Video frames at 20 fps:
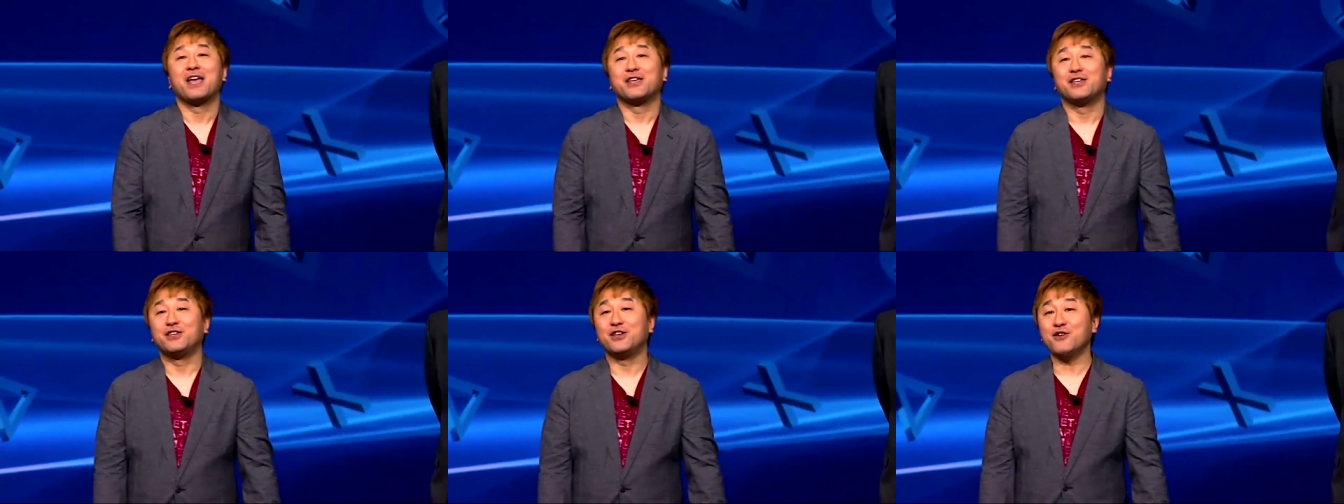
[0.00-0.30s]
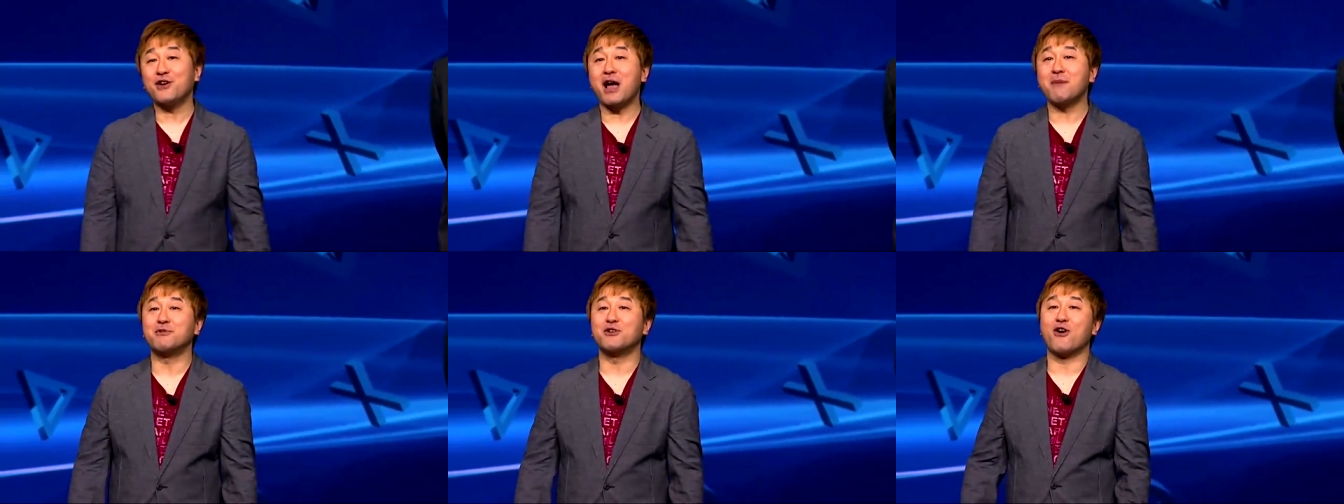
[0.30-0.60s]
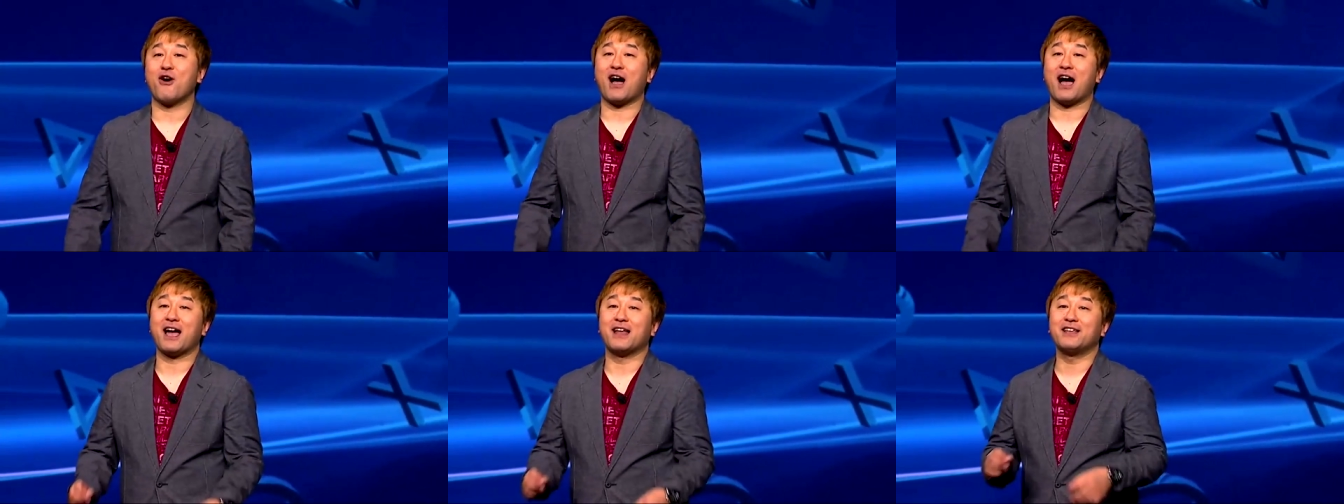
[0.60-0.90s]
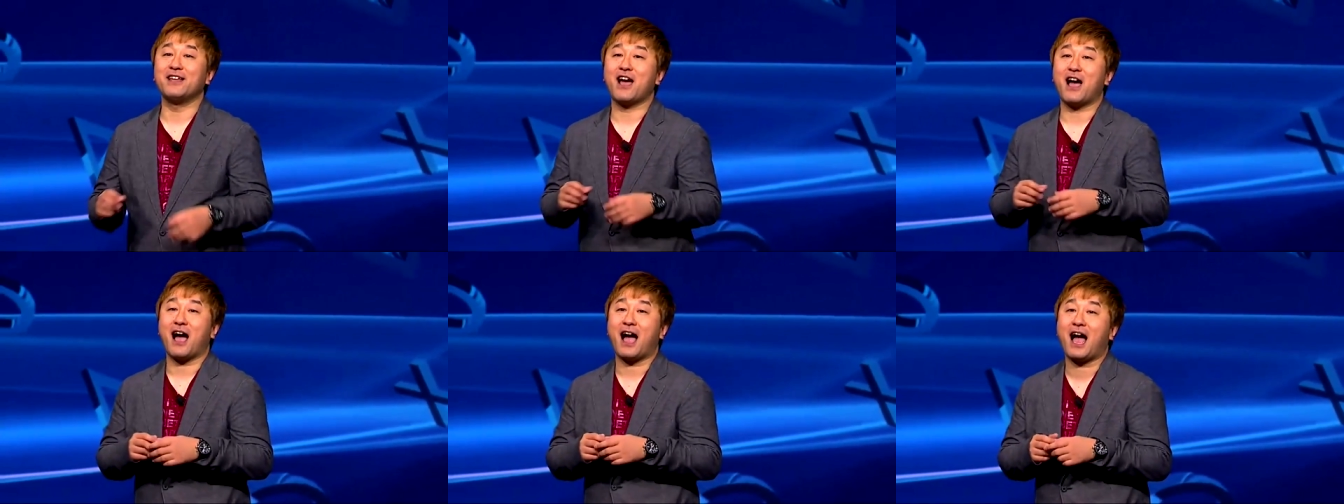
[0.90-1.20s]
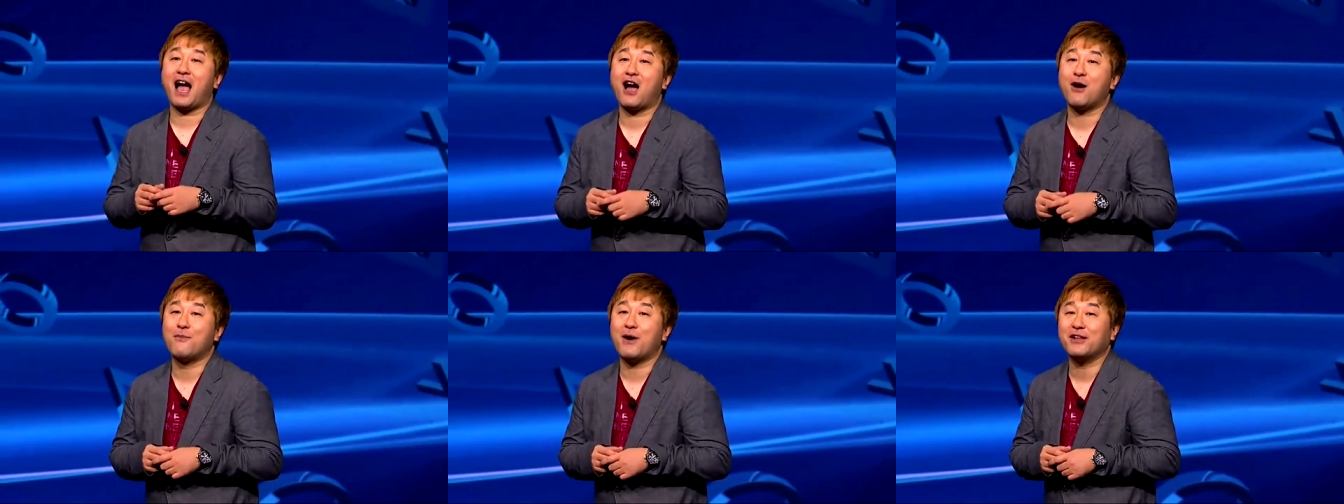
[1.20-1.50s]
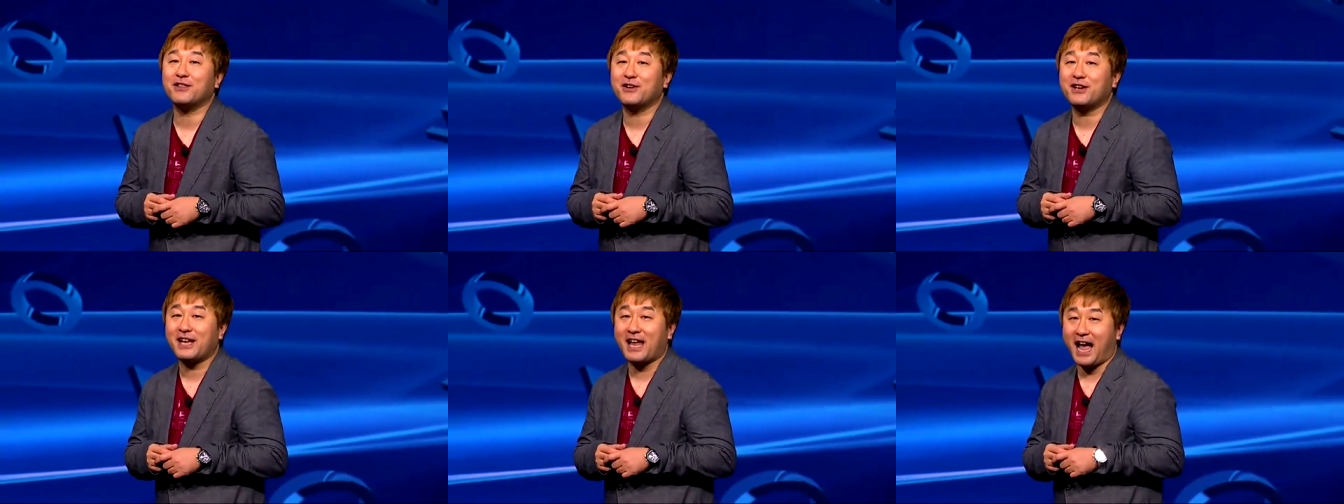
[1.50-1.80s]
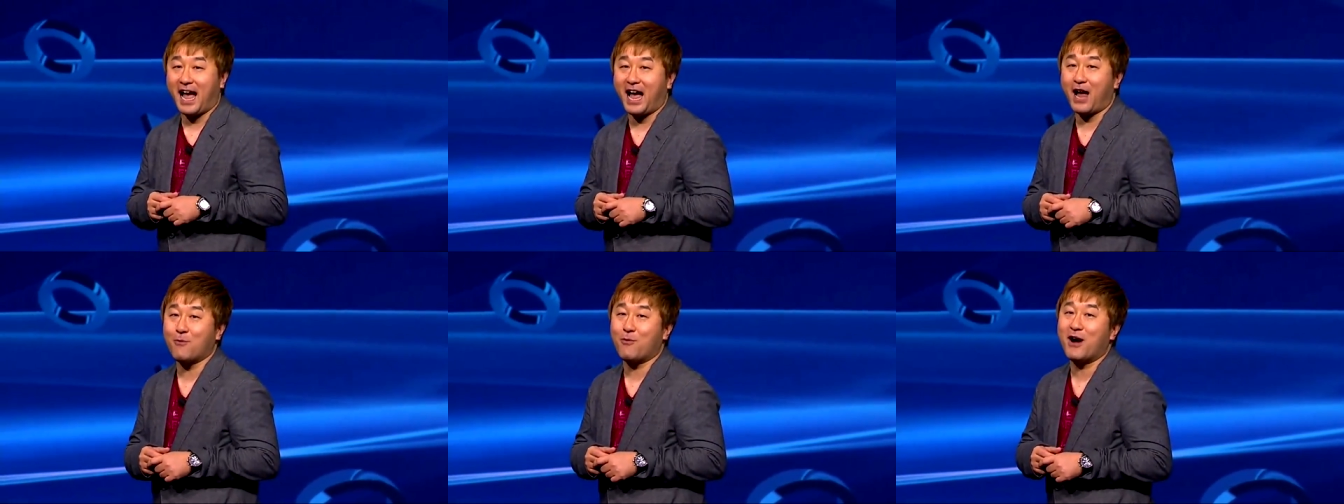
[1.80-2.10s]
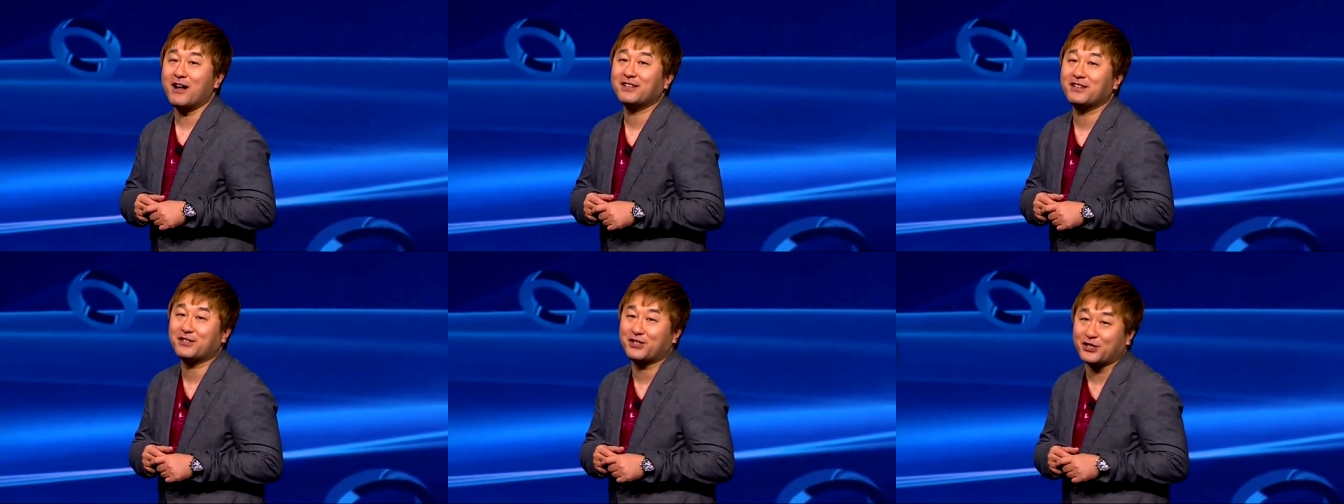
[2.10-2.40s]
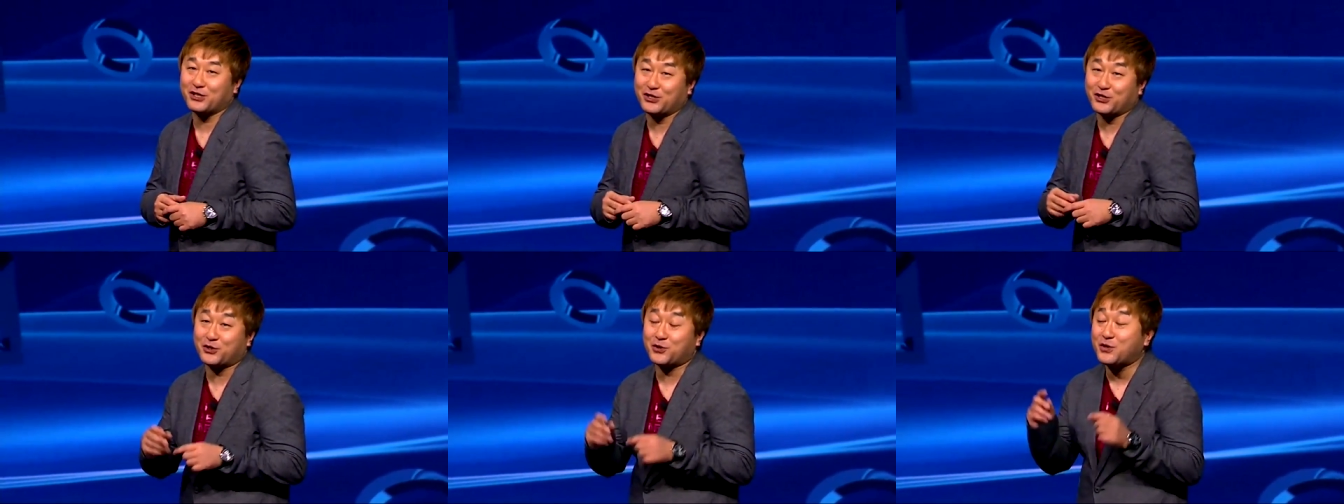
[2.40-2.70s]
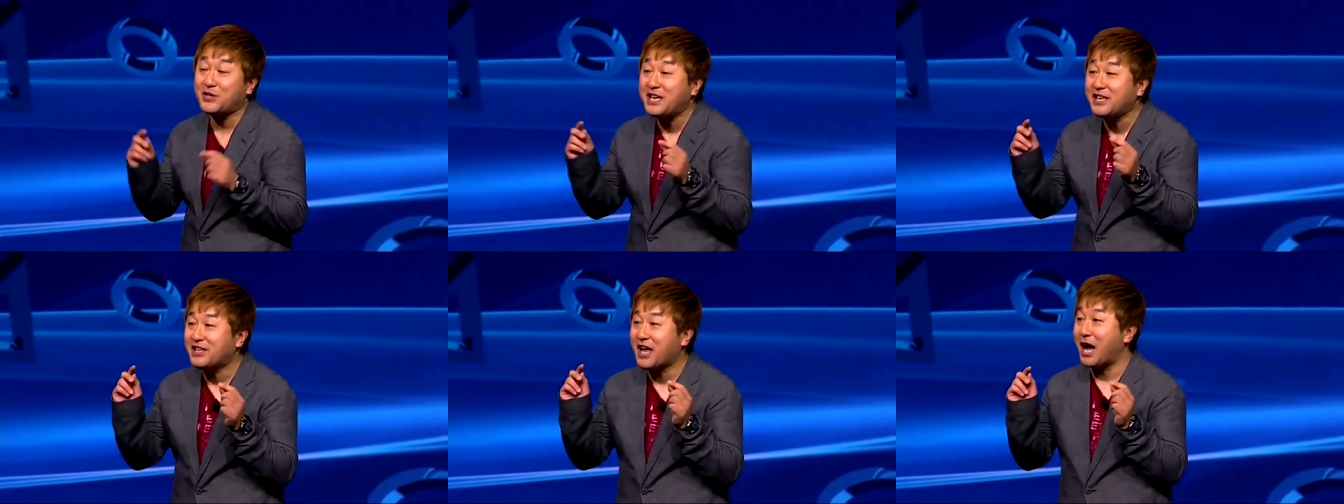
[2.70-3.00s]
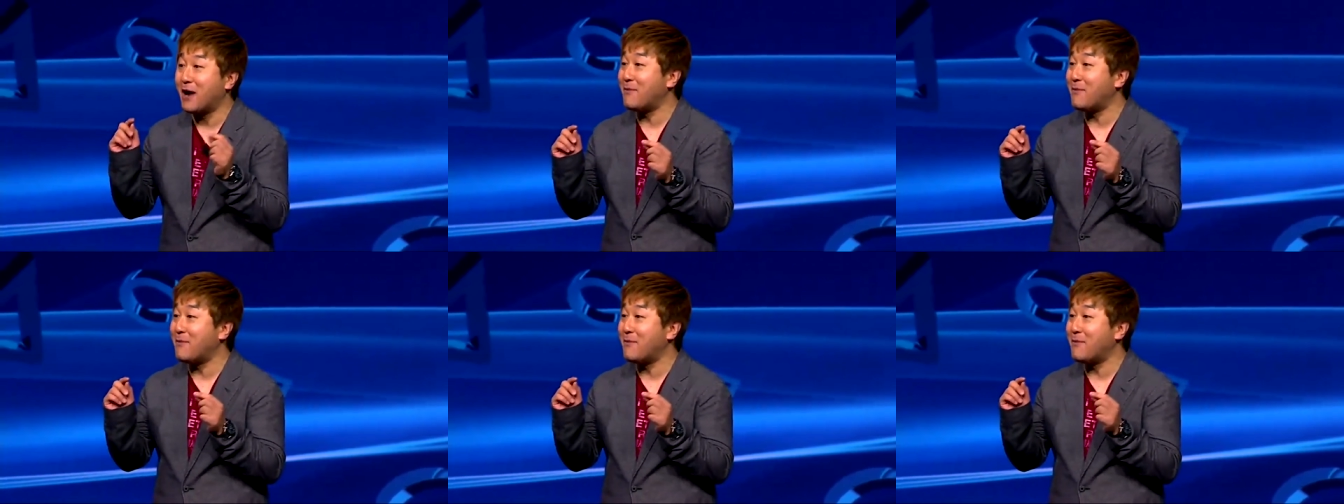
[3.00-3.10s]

You have no idea how badly I wanted to tweet